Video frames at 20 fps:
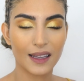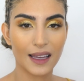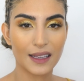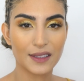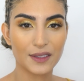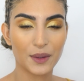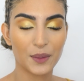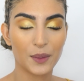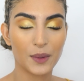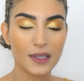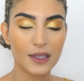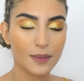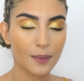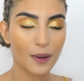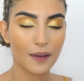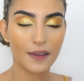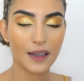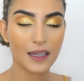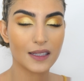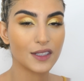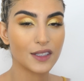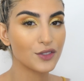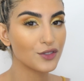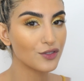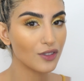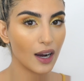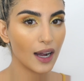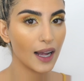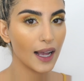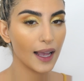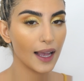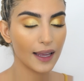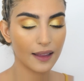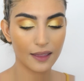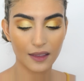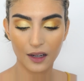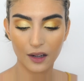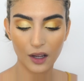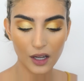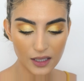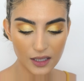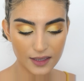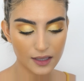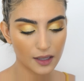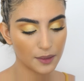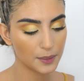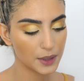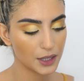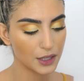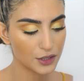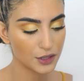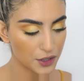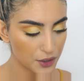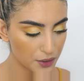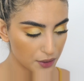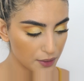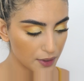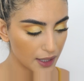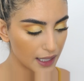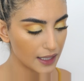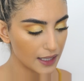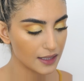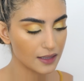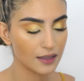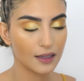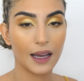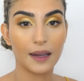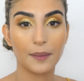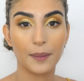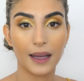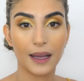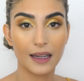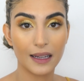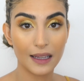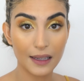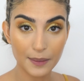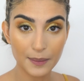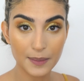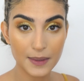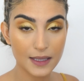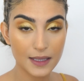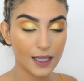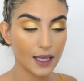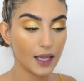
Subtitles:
Okay, so once my face is dry, the last thing I'm going to do is line my lips.